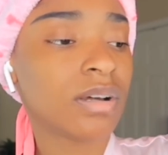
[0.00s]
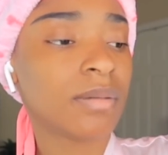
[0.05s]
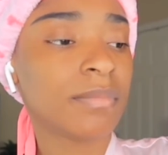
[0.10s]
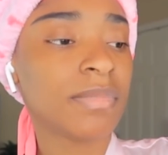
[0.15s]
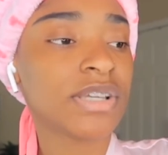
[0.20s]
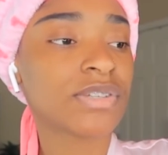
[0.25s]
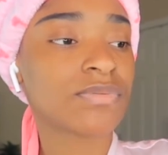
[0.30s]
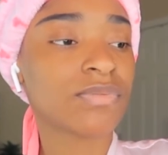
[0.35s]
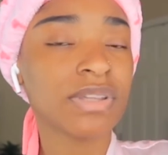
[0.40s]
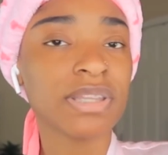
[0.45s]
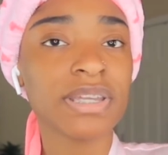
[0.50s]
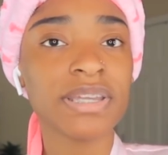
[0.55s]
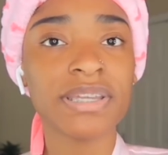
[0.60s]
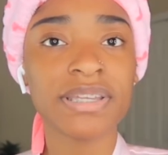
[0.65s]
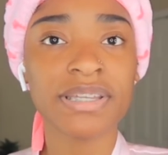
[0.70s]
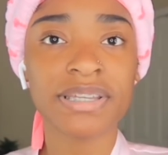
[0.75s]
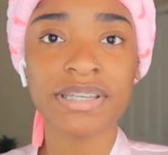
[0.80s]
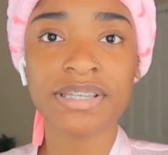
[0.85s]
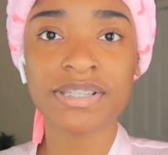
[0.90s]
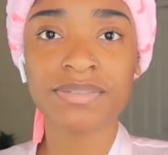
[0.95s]
It's
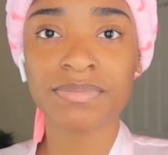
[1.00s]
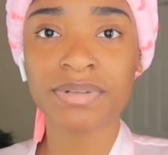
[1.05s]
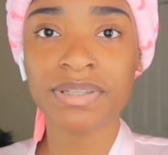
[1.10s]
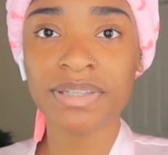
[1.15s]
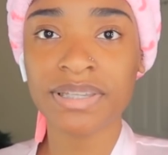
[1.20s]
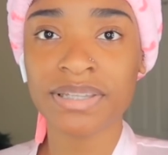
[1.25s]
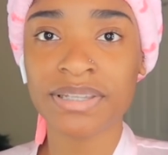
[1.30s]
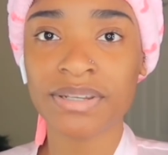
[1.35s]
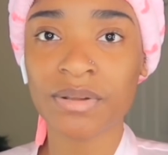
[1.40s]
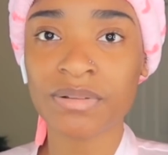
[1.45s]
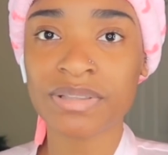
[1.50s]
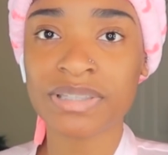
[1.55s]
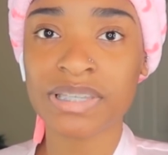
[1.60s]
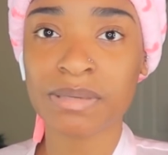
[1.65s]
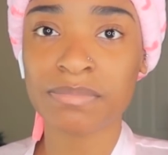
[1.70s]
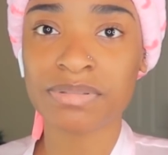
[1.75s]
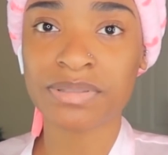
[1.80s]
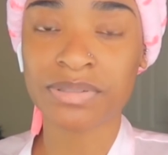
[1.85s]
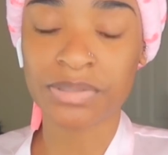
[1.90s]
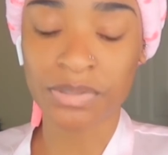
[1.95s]
really no
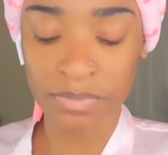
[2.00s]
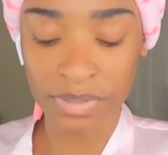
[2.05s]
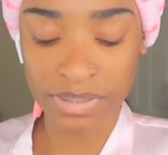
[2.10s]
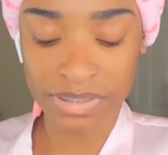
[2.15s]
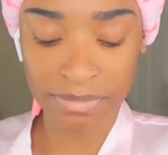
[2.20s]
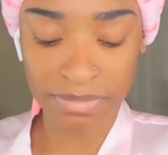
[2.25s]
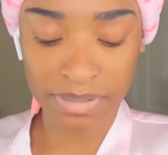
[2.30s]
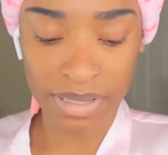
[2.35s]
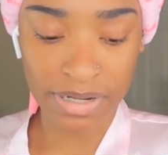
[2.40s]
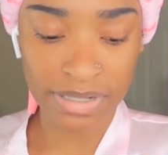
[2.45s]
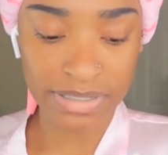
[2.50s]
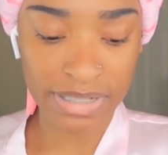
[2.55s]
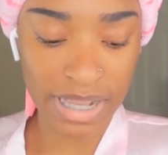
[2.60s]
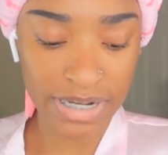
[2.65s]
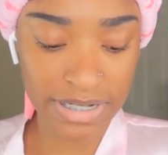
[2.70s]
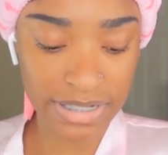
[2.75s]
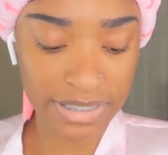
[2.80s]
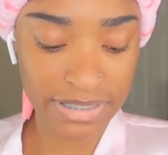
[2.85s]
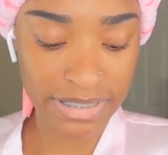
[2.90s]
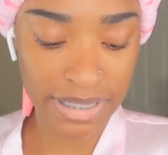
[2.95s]
tips to it, to be honest. I
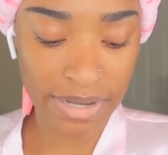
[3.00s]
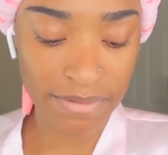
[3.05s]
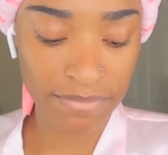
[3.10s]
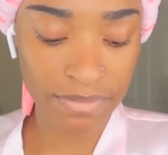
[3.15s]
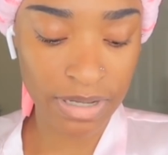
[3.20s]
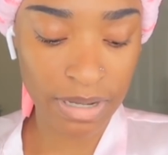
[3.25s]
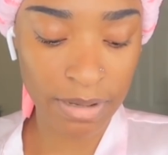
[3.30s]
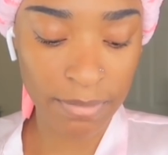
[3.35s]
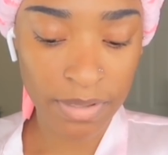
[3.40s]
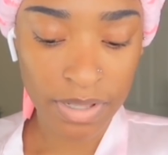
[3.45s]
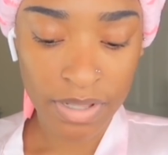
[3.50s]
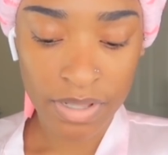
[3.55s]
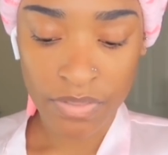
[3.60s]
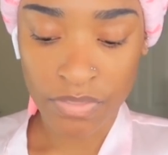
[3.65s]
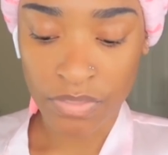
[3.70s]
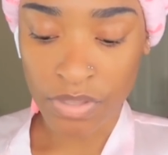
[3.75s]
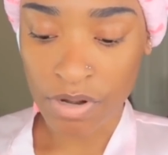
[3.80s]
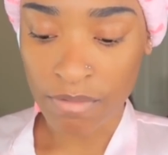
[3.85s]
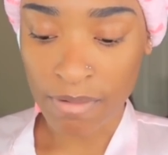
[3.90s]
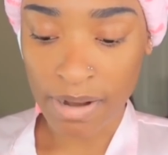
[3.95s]
just saved up
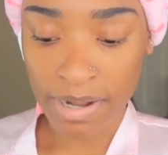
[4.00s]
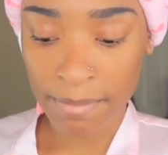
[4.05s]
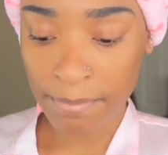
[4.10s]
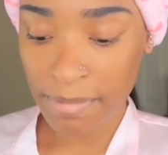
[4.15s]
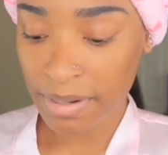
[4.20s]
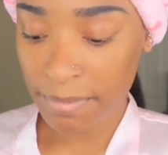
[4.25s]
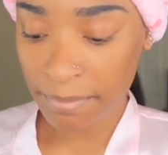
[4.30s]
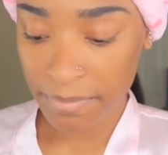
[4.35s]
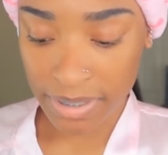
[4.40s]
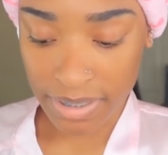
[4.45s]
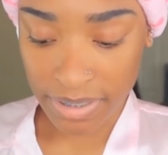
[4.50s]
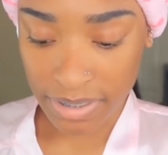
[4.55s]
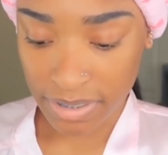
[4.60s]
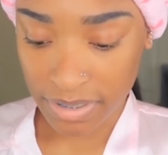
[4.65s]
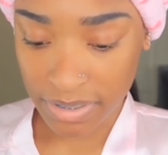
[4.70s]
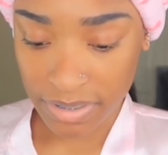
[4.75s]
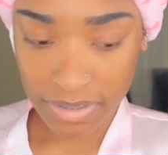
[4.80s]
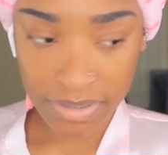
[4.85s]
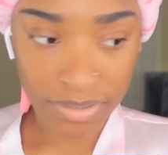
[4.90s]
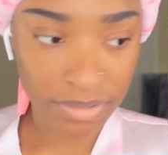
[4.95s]
the right amount of
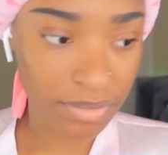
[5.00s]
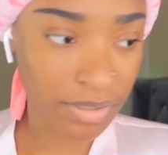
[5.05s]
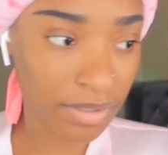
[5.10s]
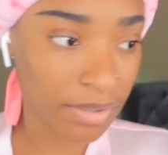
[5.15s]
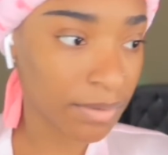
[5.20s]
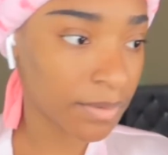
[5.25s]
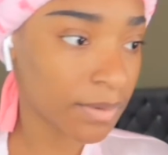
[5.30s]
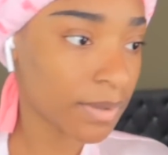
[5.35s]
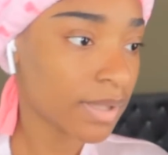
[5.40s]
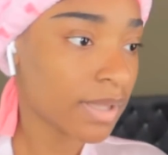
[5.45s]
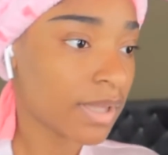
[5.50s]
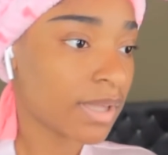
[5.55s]
money, you know.